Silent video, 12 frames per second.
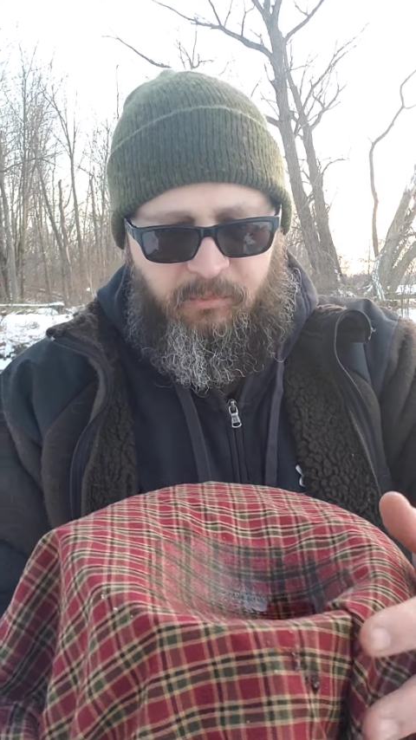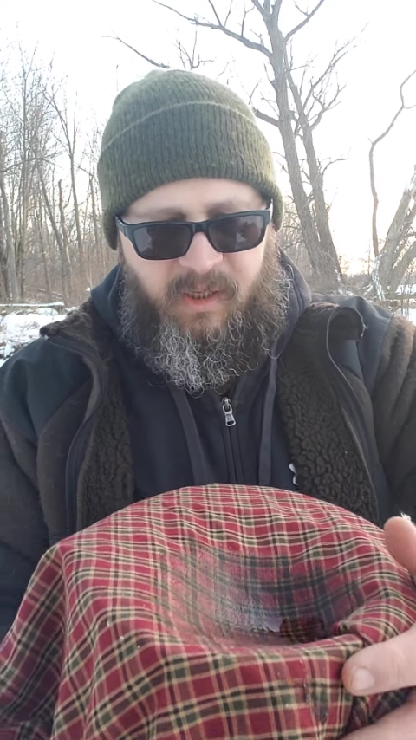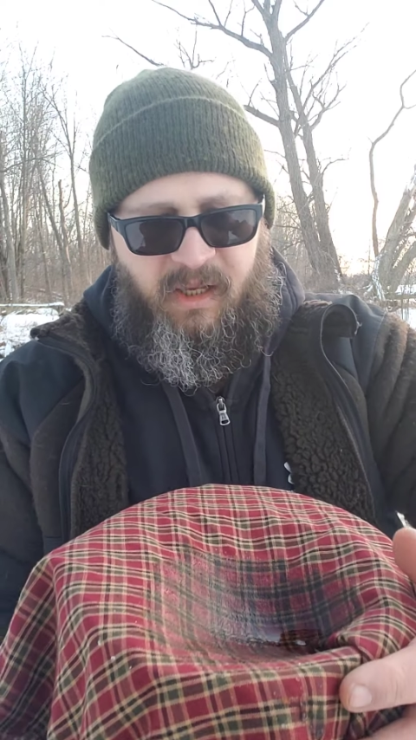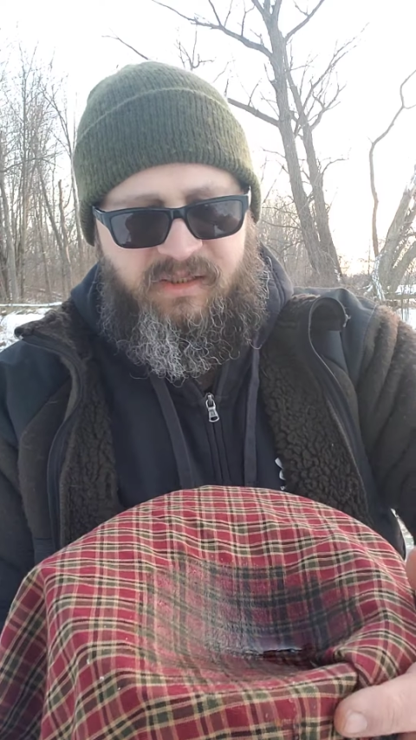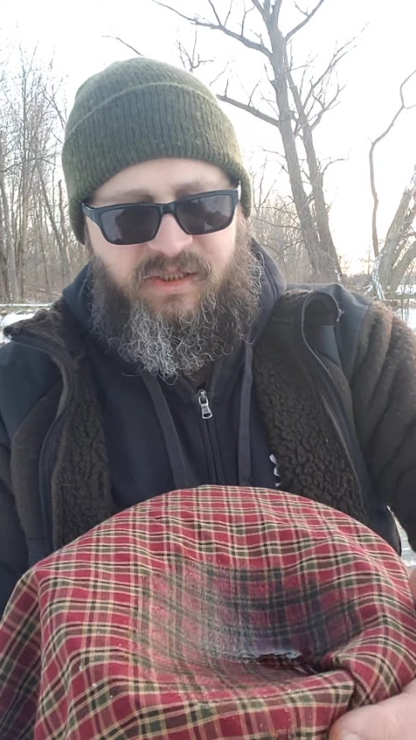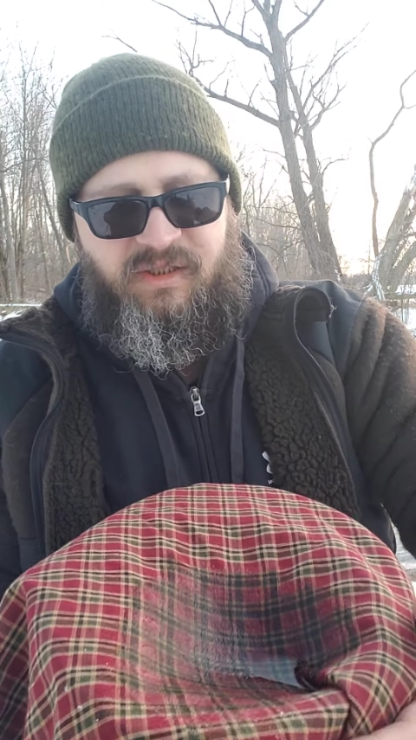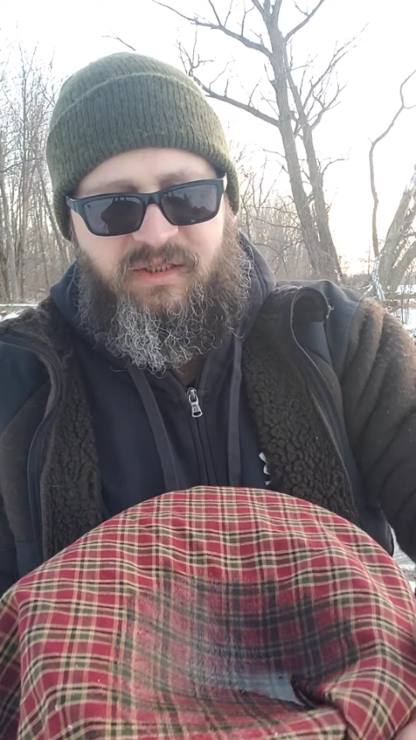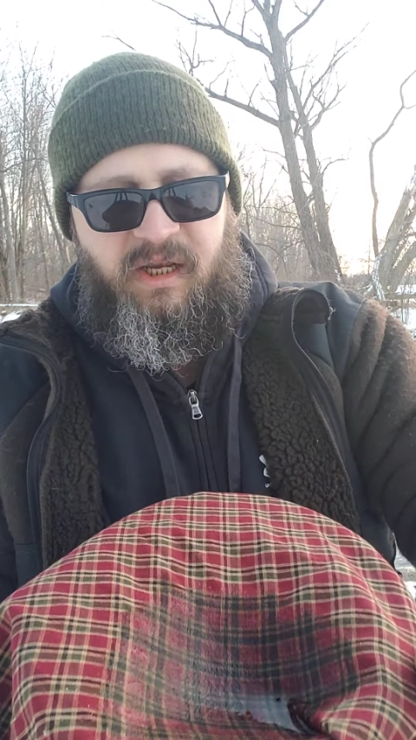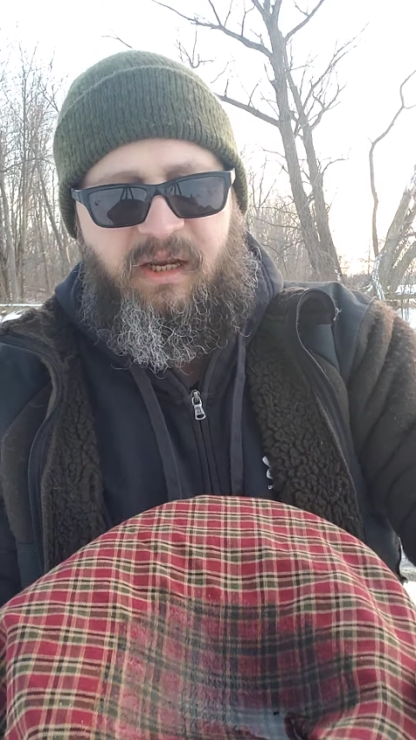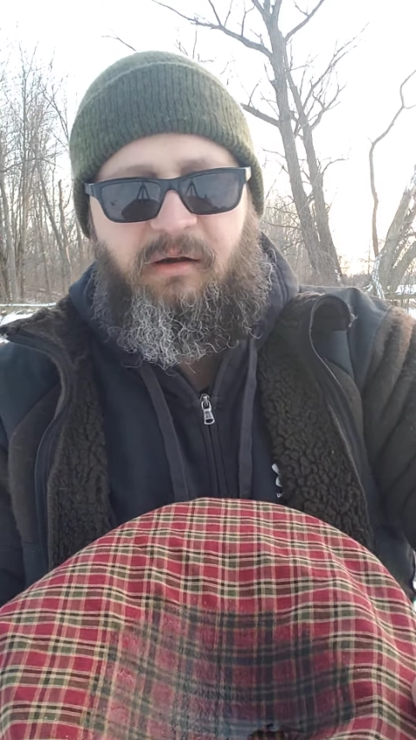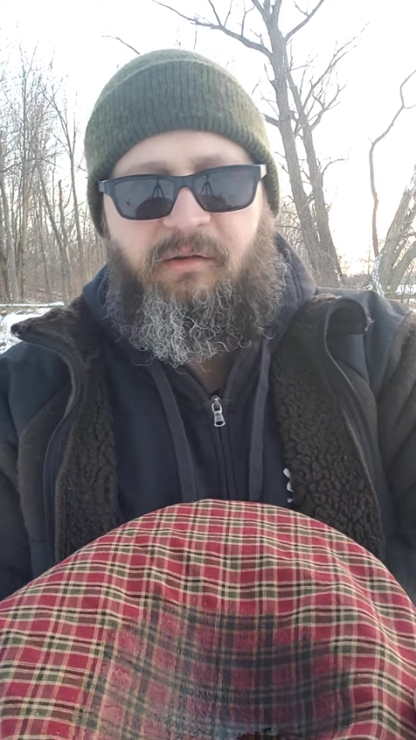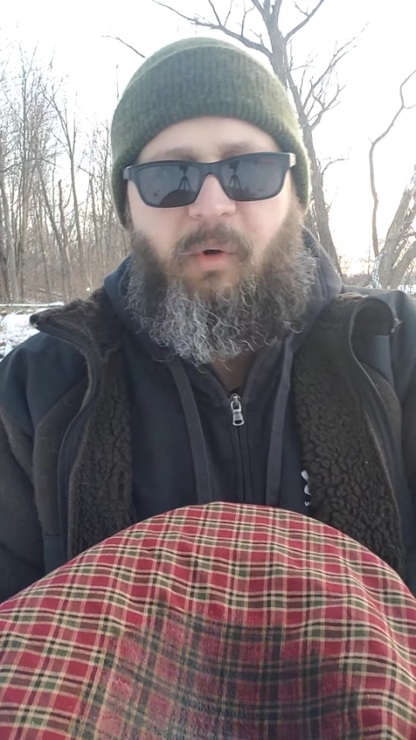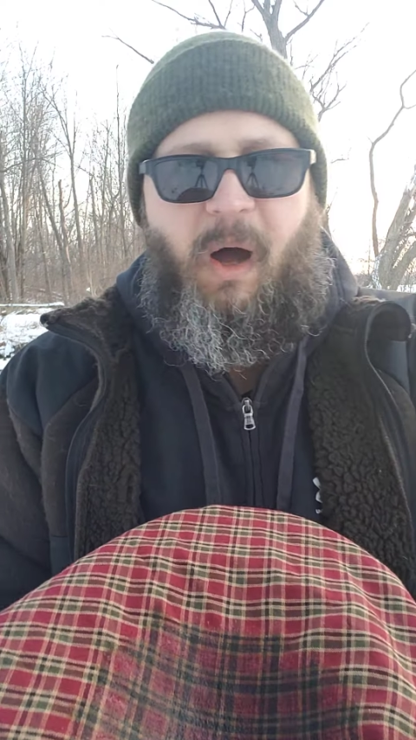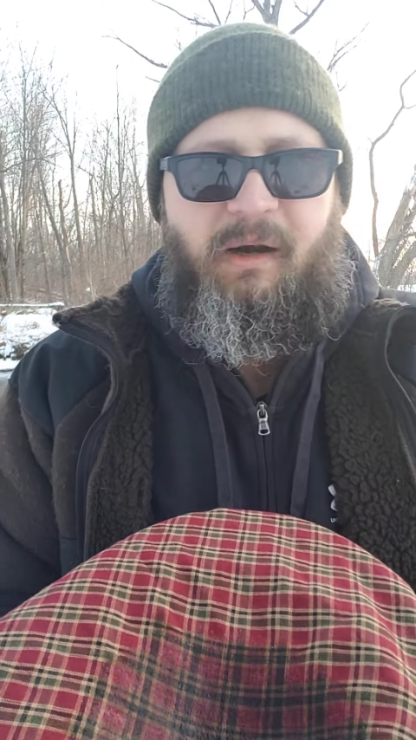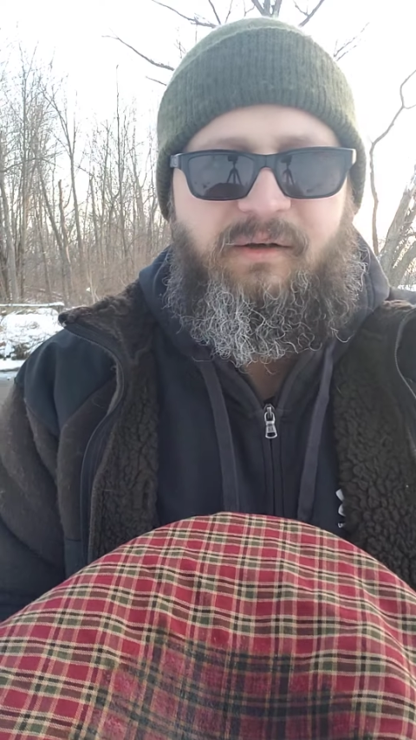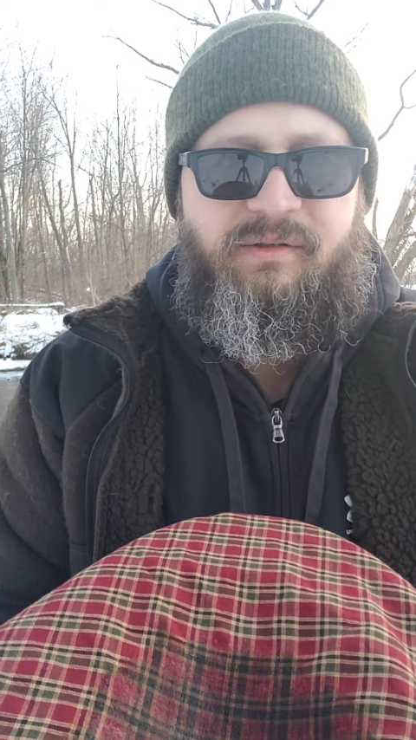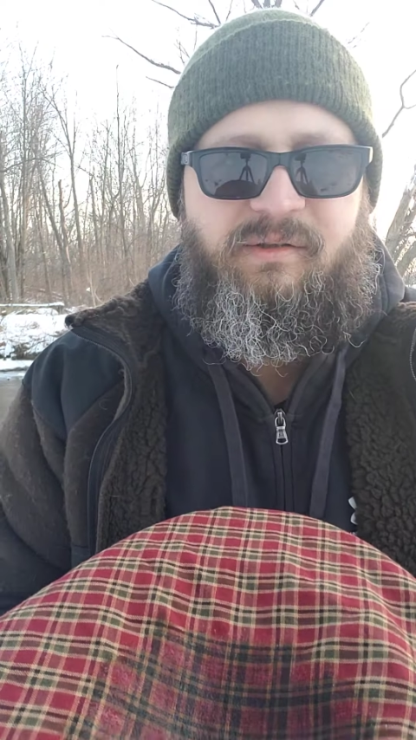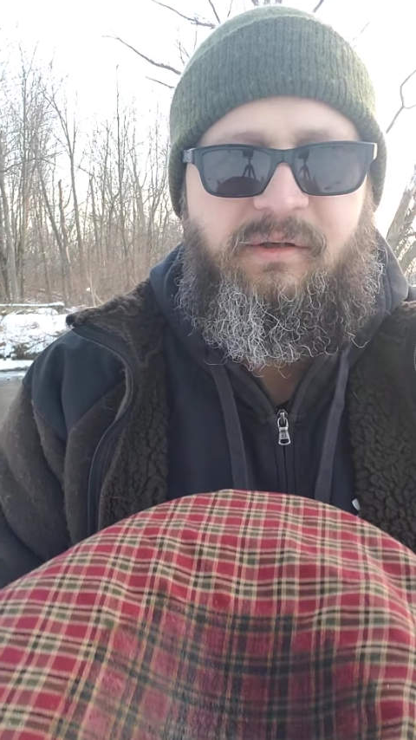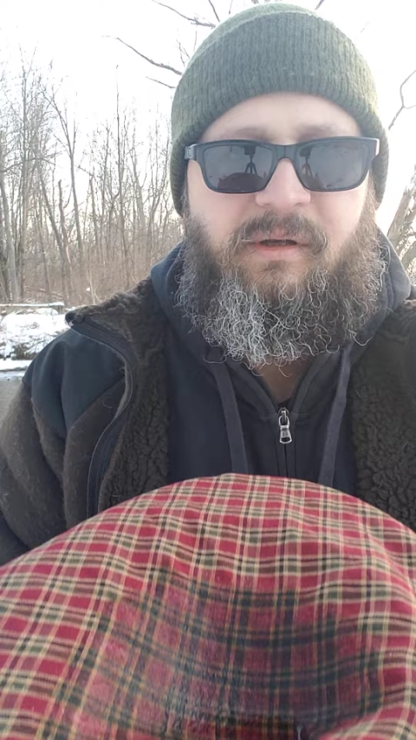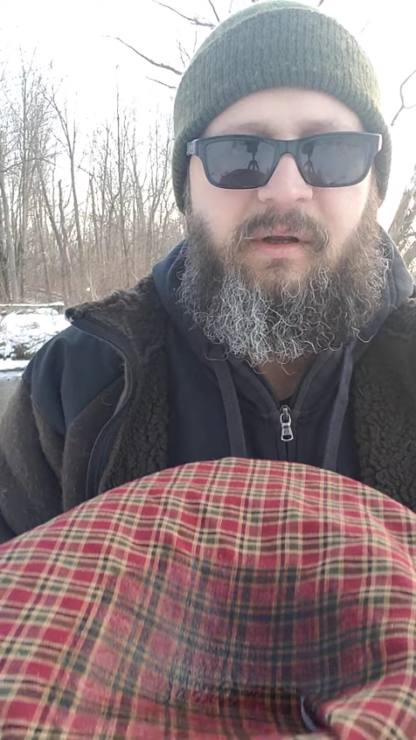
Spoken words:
But as you see here, the water's